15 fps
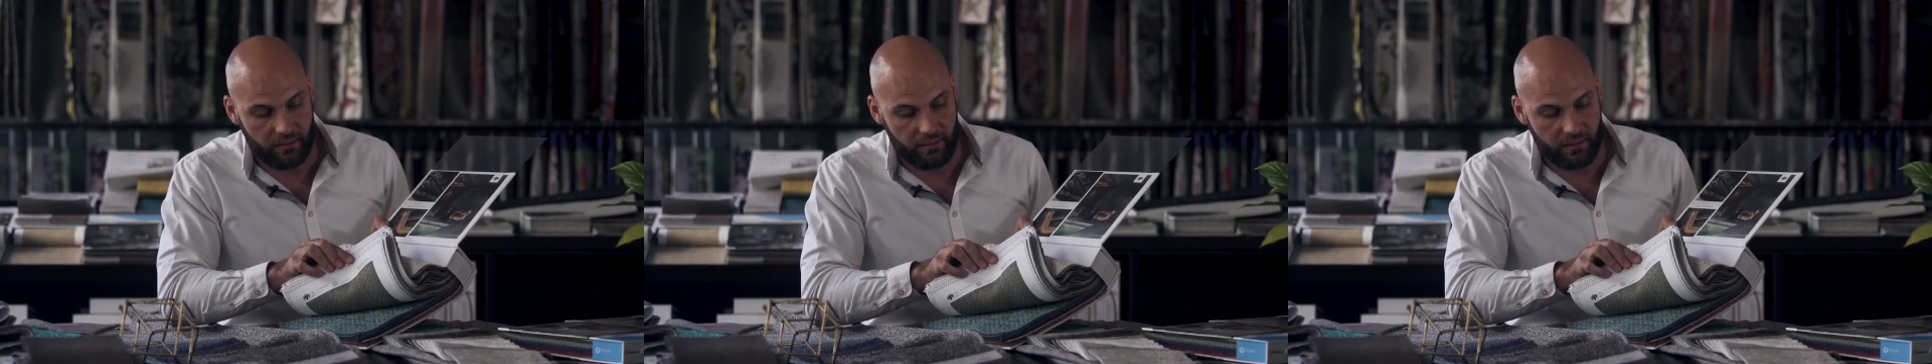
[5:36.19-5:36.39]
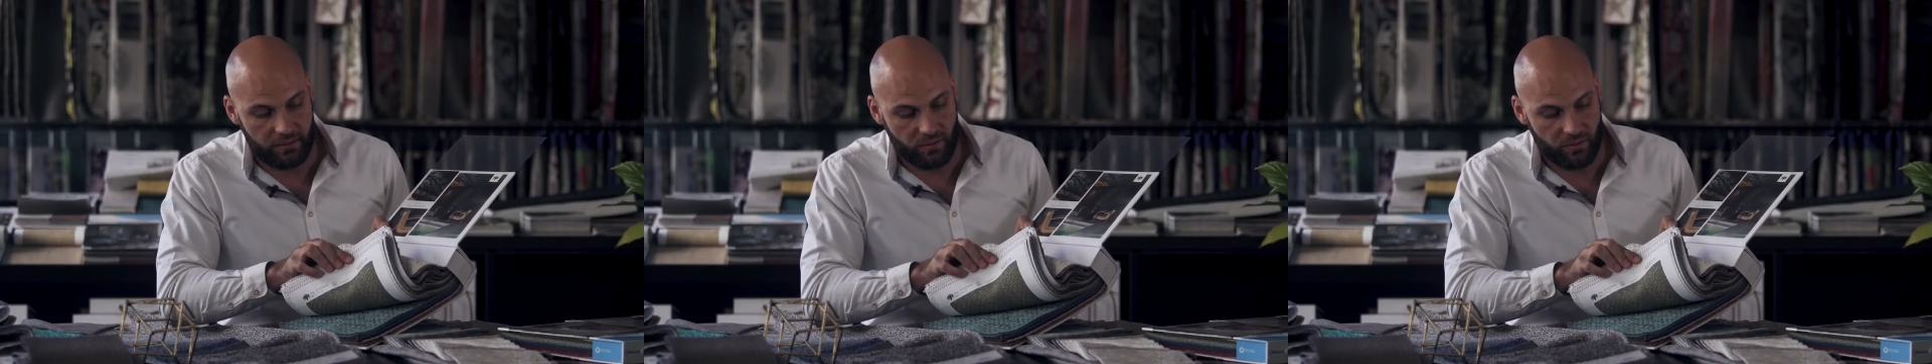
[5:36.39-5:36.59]

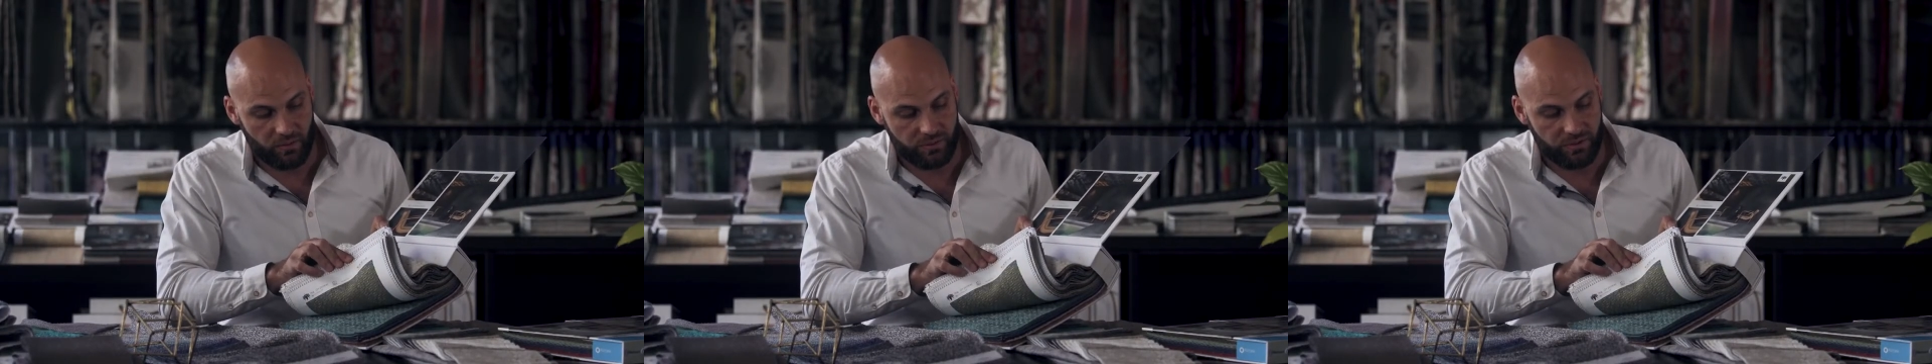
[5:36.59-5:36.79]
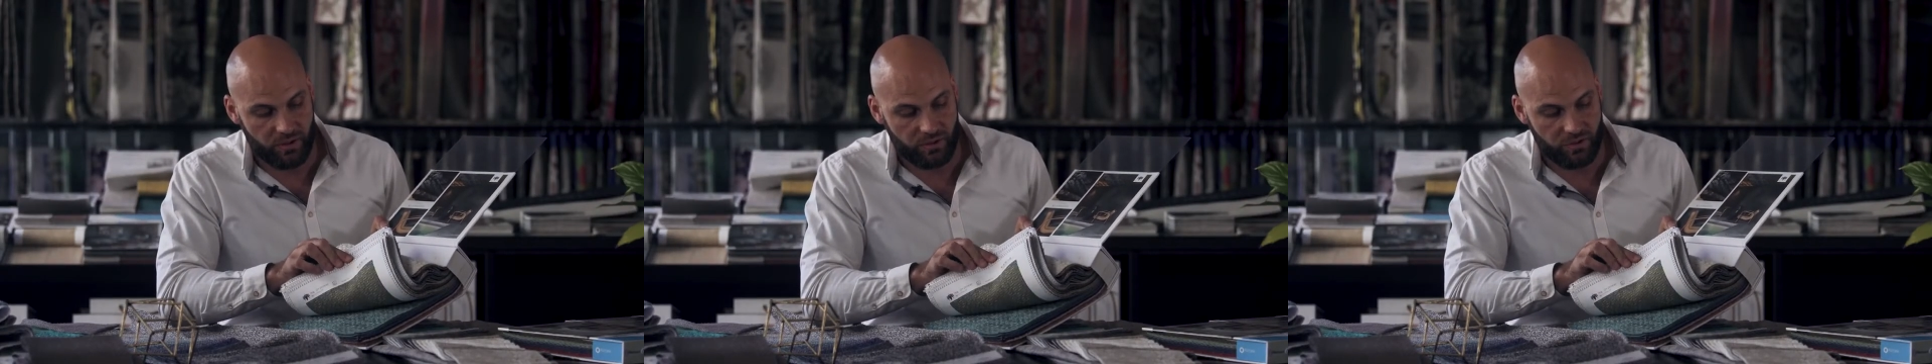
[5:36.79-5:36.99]
is
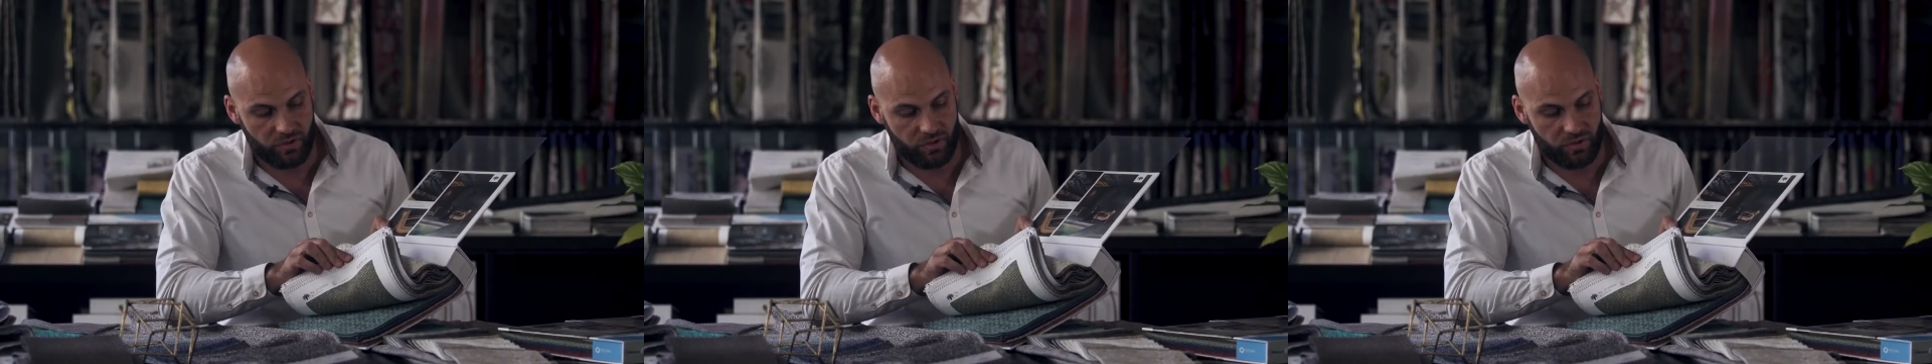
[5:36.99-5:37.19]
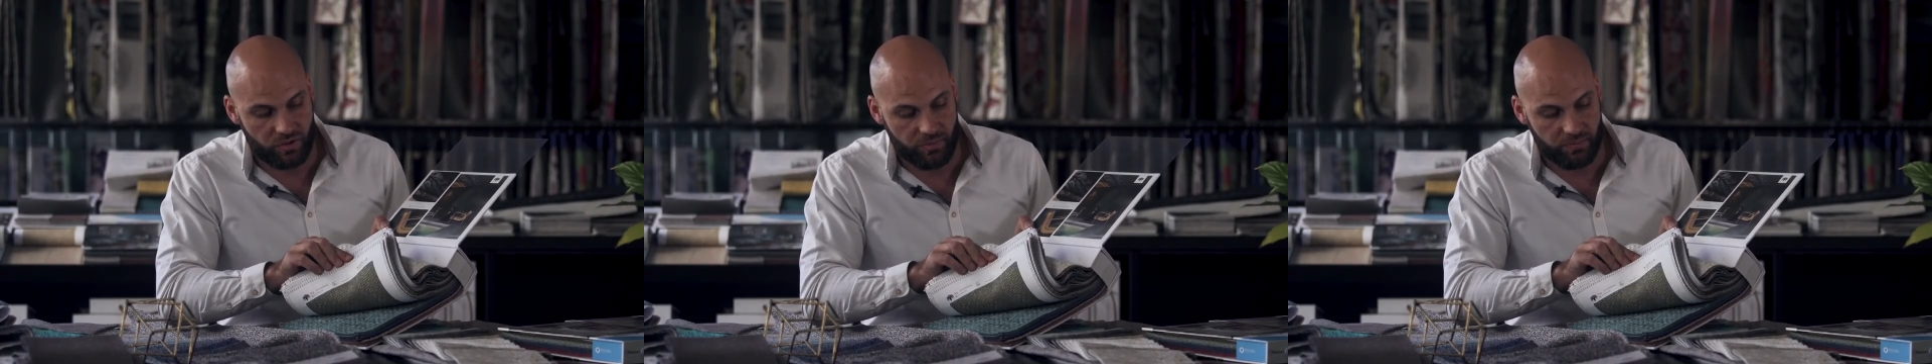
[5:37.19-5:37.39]
also
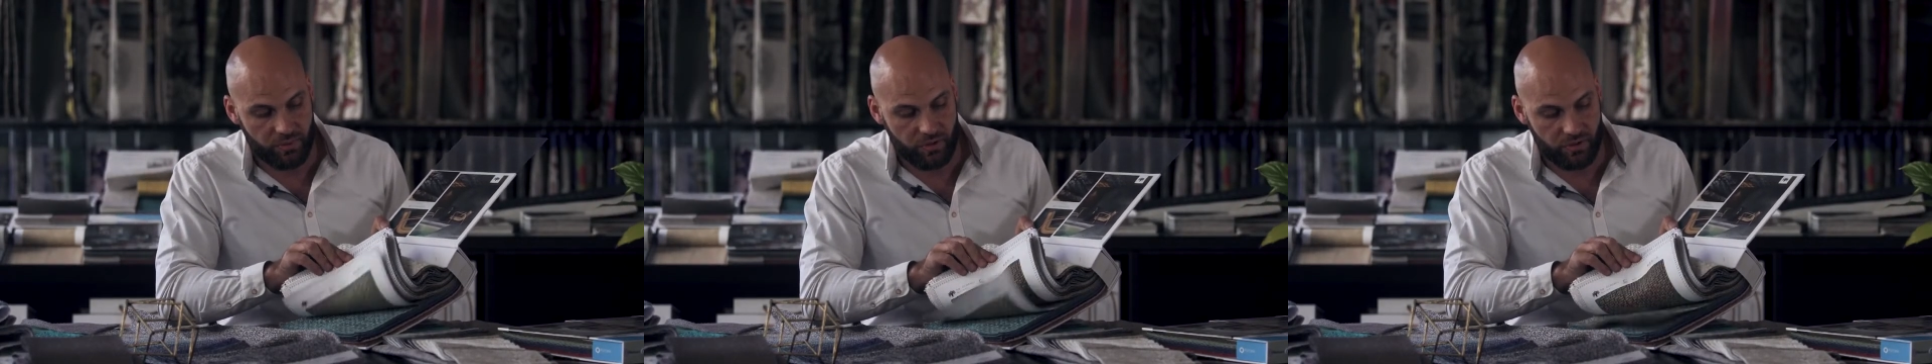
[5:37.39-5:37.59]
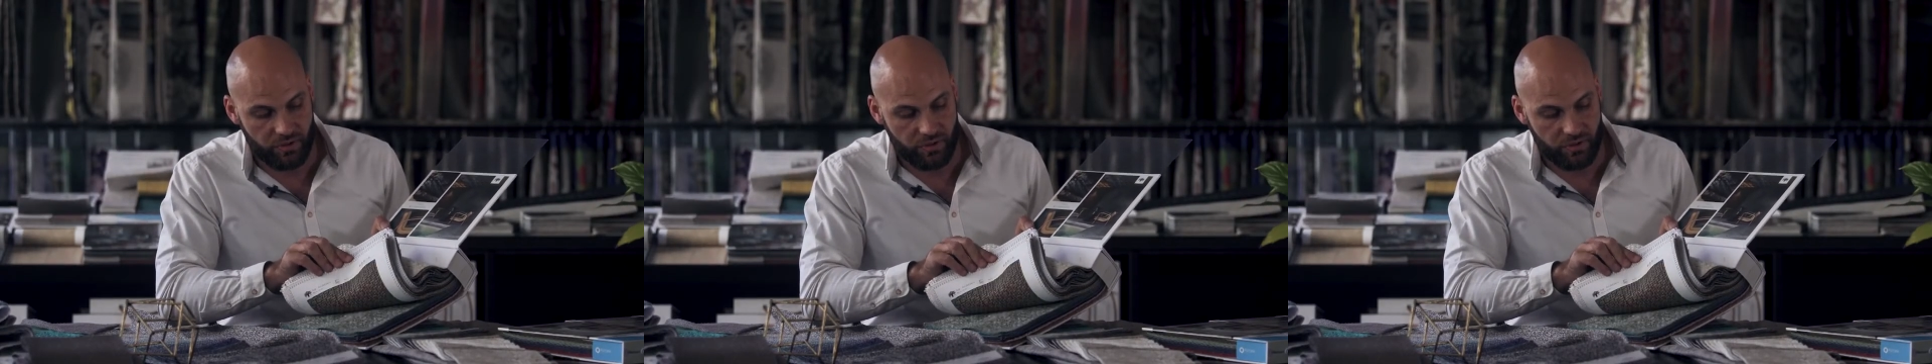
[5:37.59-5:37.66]
super